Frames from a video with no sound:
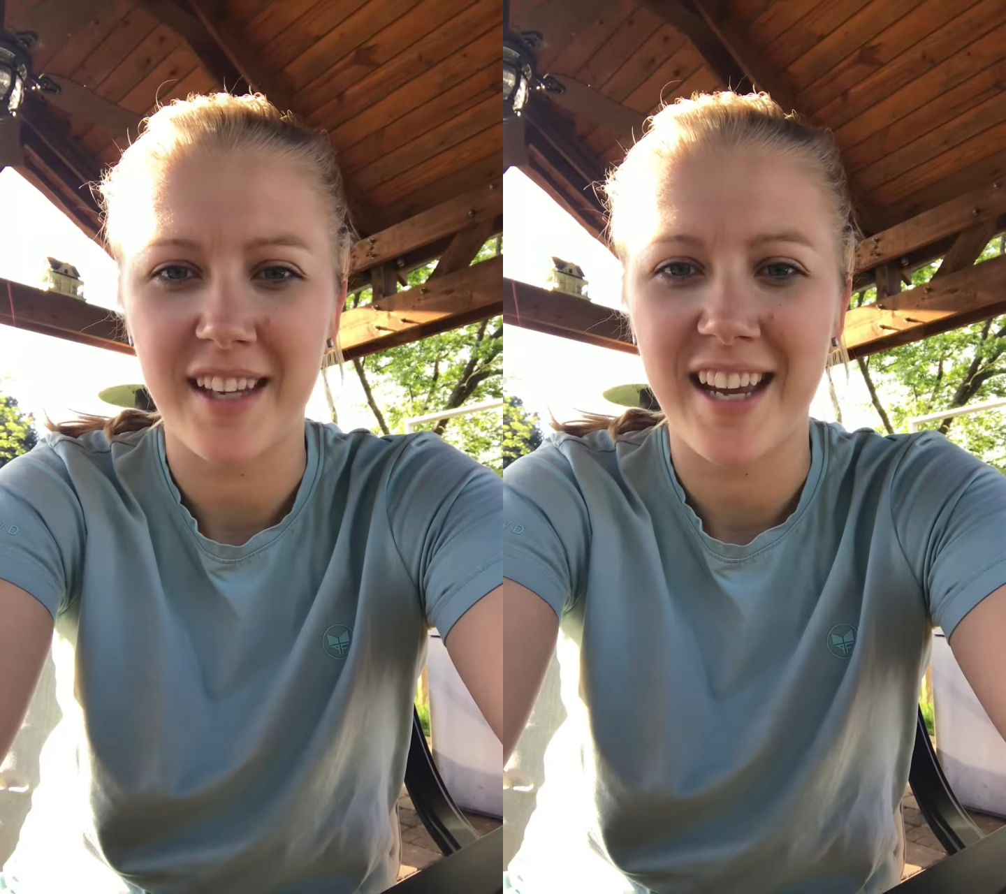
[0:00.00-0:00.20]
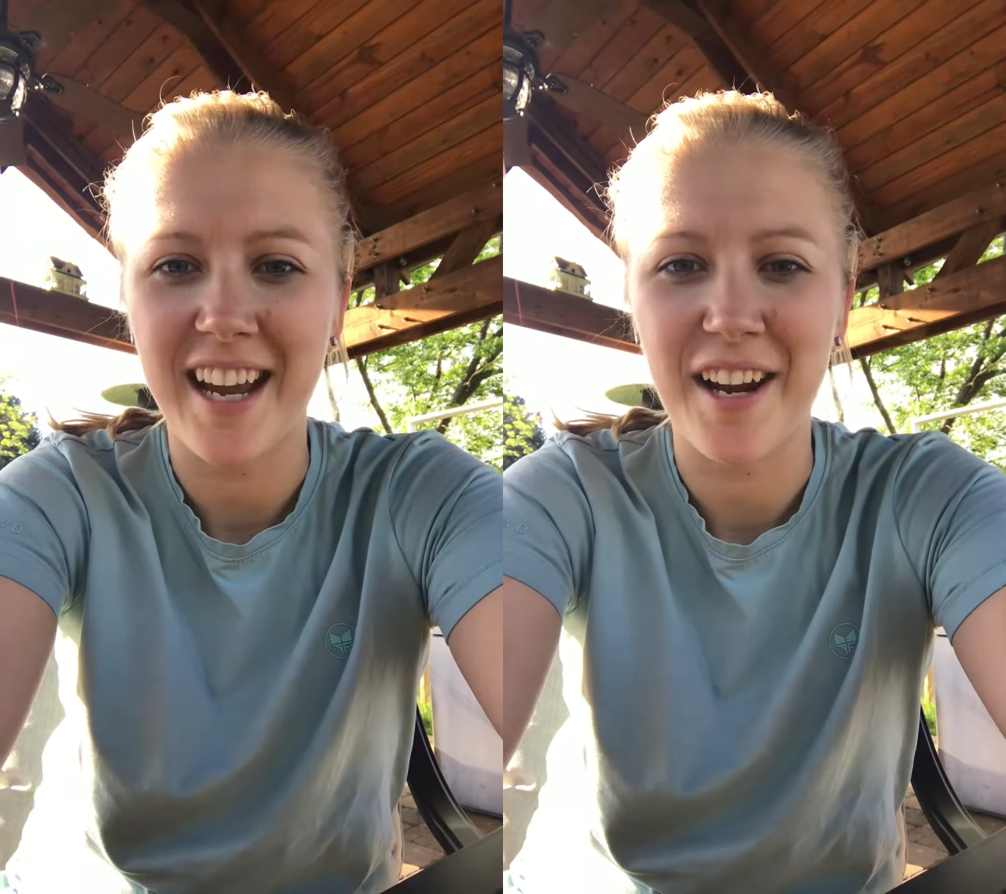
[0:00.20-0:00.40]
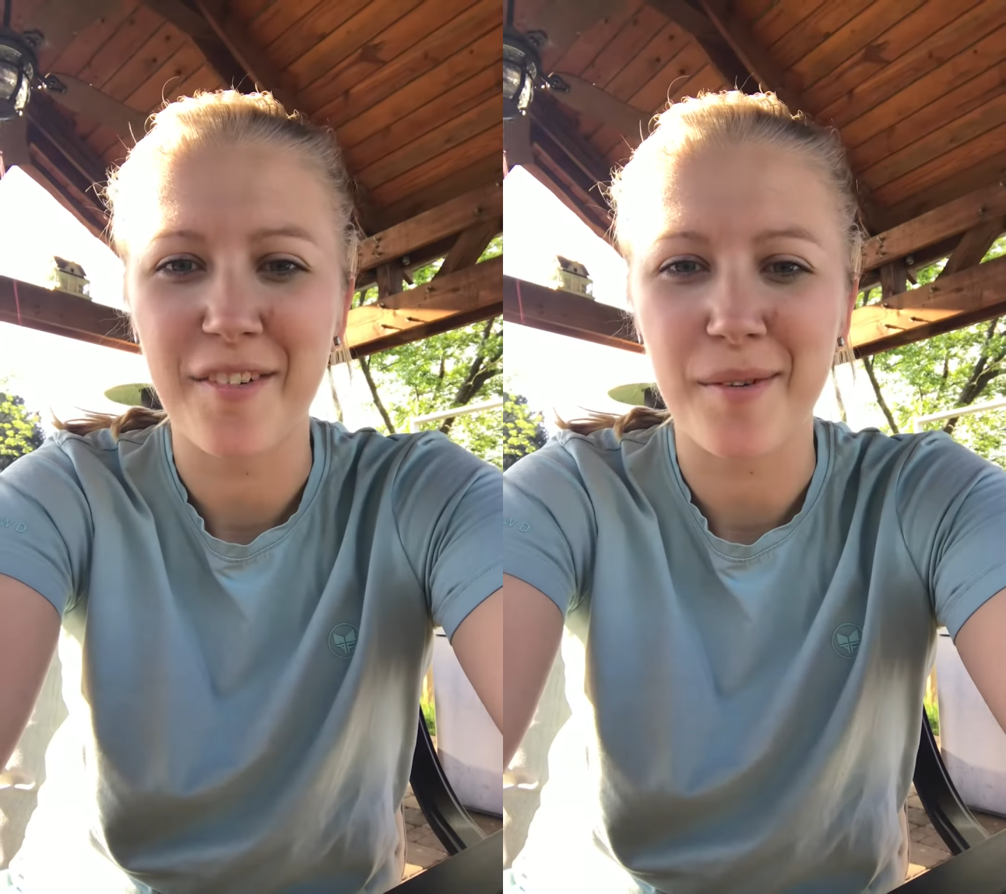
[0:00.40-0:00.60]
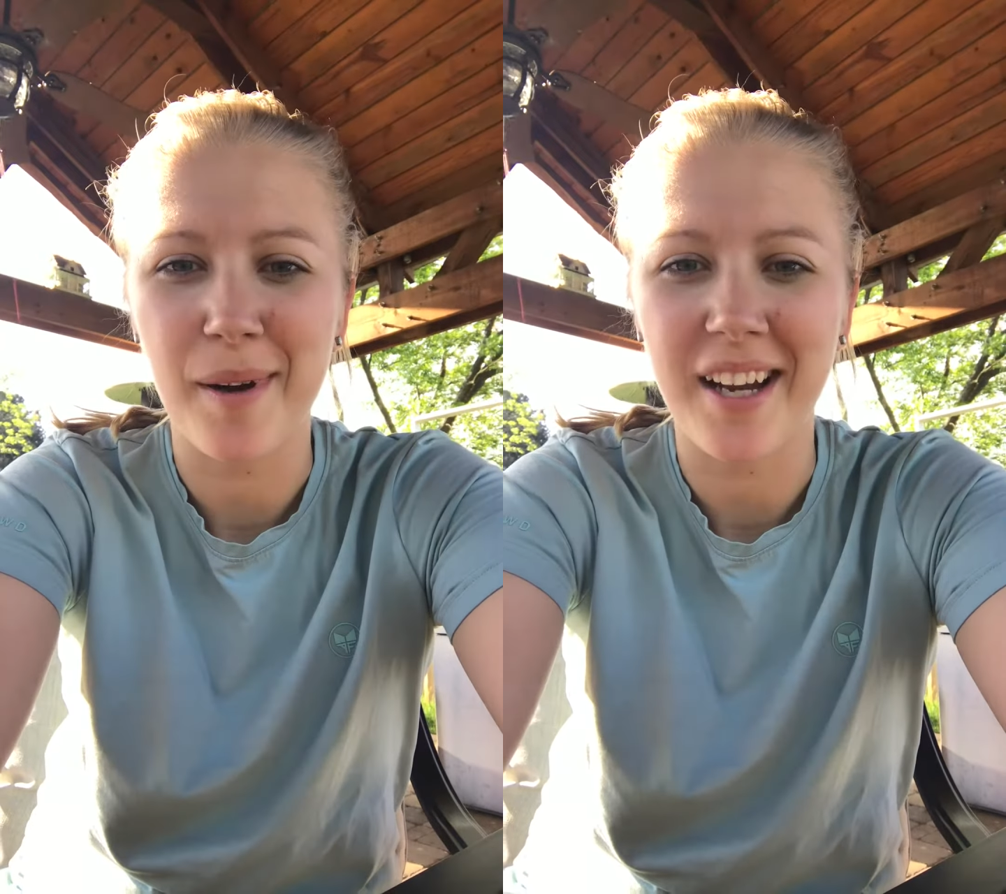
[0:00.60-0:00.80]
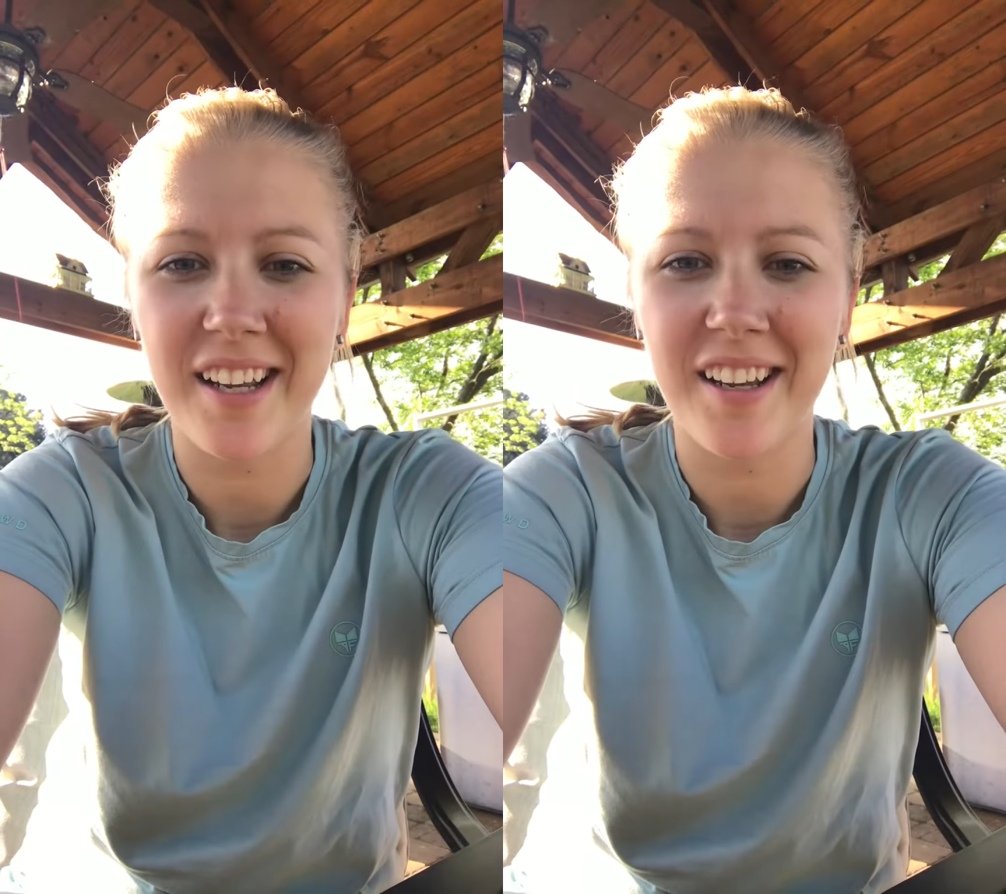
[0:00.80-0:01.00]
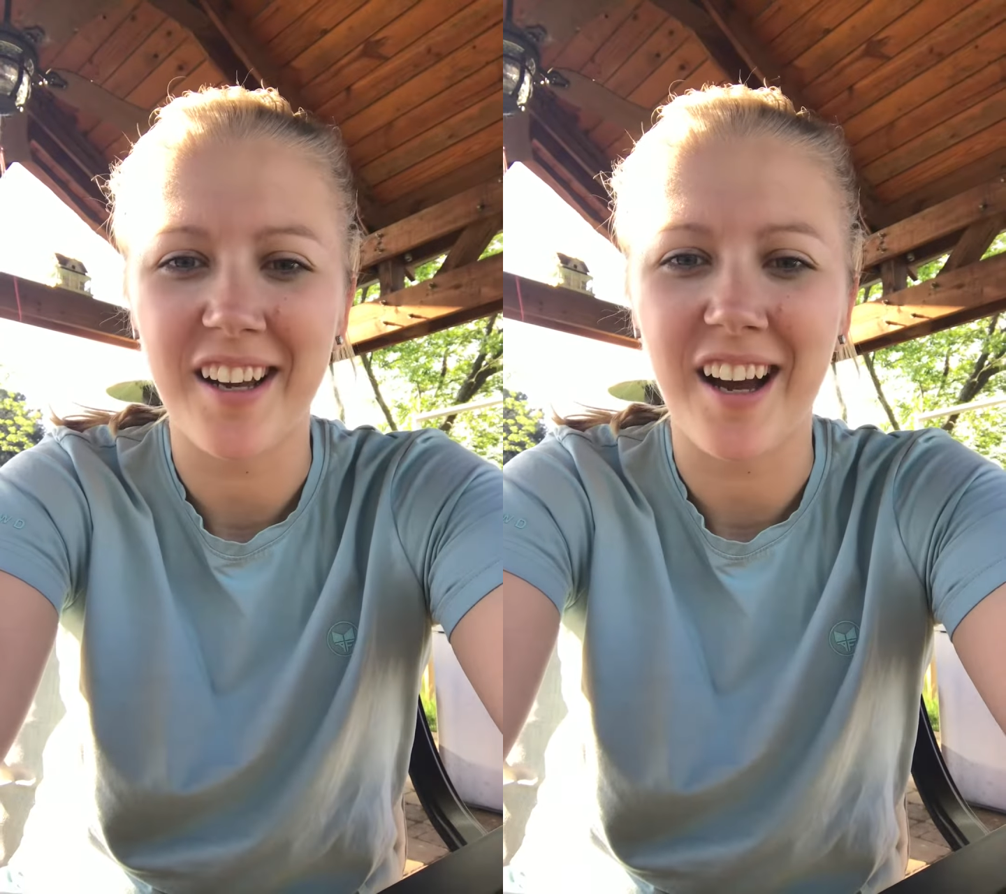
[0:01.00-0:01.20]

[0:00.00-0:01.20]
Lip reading: Hey everybody.